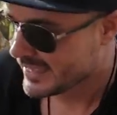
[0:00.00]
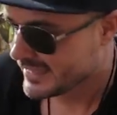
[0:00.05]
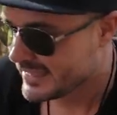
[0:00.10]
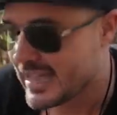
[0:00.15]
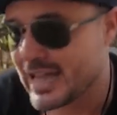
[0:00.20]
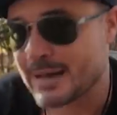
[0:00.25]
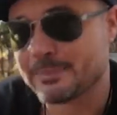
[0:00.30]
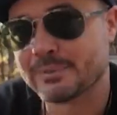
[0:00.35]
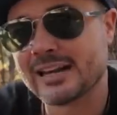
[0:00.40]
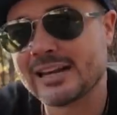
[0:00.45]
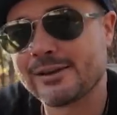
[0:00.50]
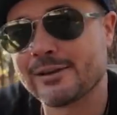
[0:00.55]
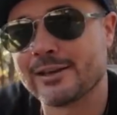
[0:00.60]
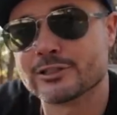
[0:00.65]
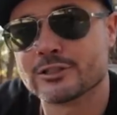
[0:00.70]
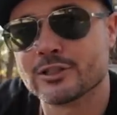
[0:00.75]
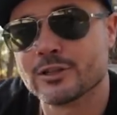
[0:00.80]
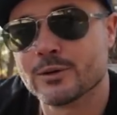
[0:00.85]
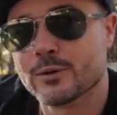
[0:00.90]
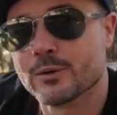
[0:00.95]
yeah, but
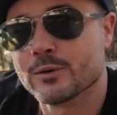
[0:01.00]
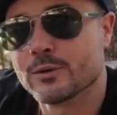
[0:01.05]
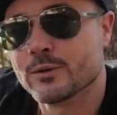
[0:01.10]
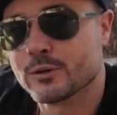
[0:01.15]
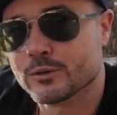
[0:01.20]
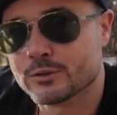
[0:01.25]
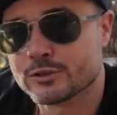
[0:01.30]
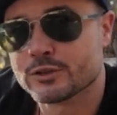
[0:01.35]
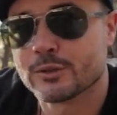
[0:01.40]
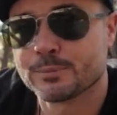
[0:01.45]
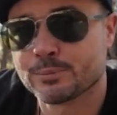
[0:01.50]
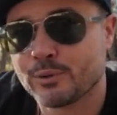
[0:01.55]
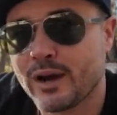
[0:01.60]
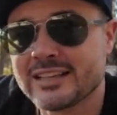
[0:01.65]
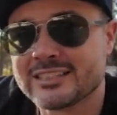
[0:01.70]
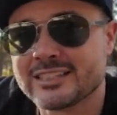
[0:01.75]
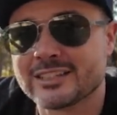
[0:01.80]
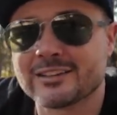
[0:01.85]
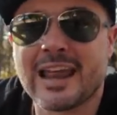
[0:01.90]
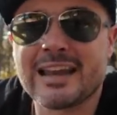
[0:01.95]
anyways, so the
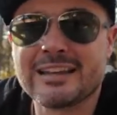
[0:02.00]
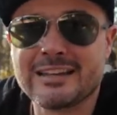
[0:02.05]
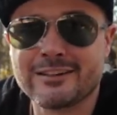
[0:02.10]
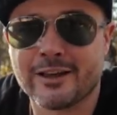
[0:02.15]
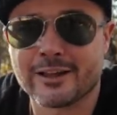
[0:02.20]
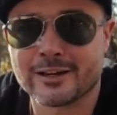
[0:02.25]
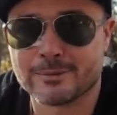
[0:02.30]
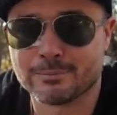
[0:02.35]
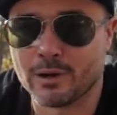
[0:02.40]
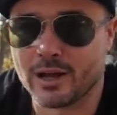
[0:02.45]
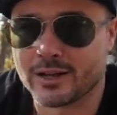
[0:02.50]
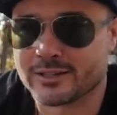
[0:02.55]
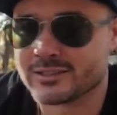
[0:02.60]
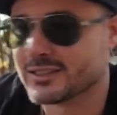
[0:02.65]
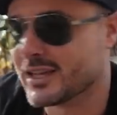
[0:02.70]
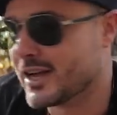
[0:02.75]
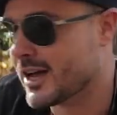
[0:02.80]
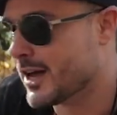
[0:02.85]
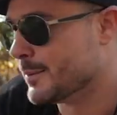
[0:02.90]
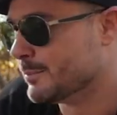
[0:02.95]
price here, eighteen hundred
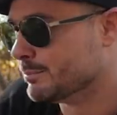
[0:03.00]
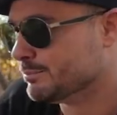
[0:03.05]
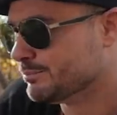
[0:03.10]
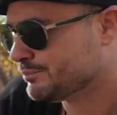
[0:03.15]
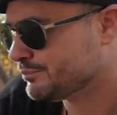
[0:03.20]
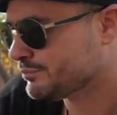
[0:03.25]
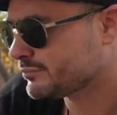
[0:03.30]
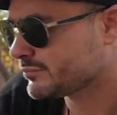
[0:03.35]
bucks. Um,